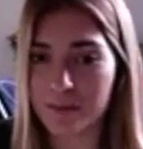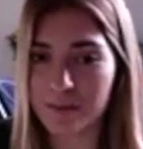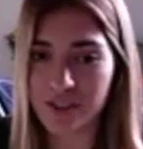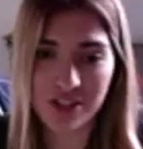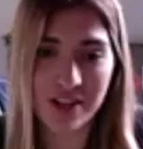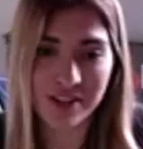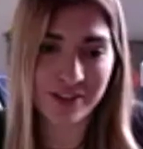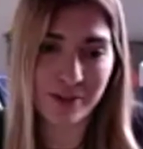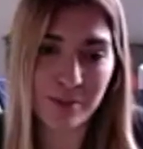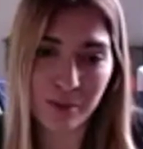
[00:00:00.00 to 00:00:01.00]
share
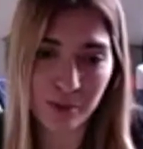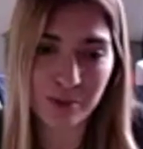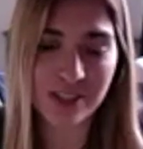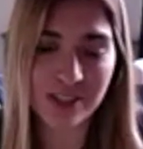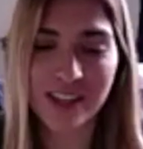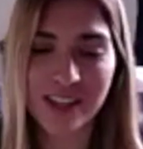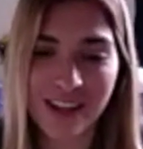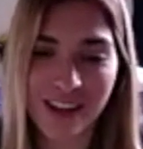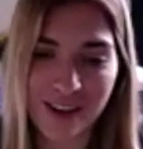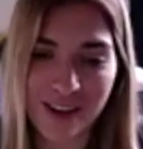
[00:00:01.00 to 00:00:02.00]
or post
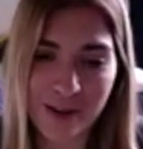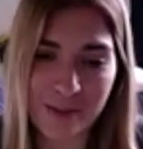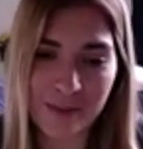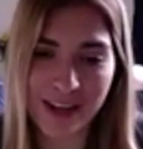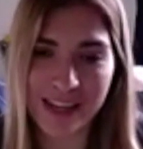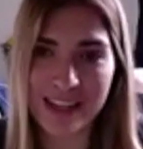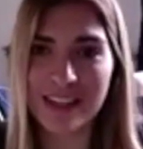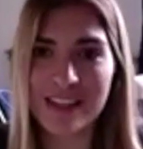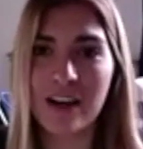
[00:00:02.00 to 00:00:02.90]
an idea.